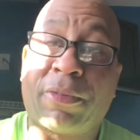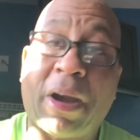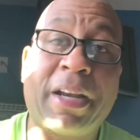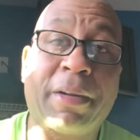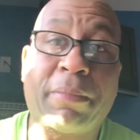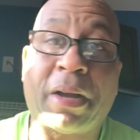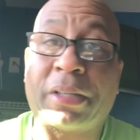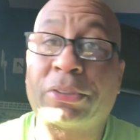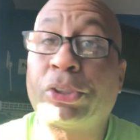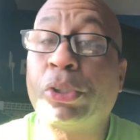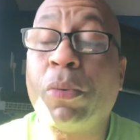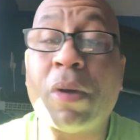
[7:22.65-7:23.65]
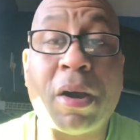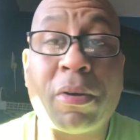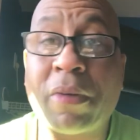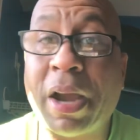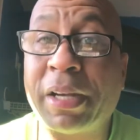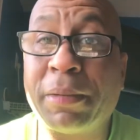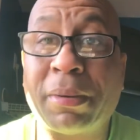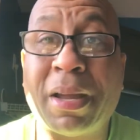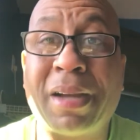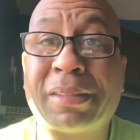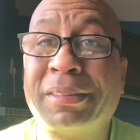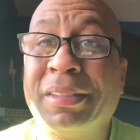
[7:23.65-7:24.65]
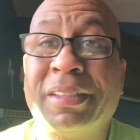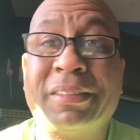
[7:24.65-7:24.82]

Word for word: writing blocks, two hour writing blocks.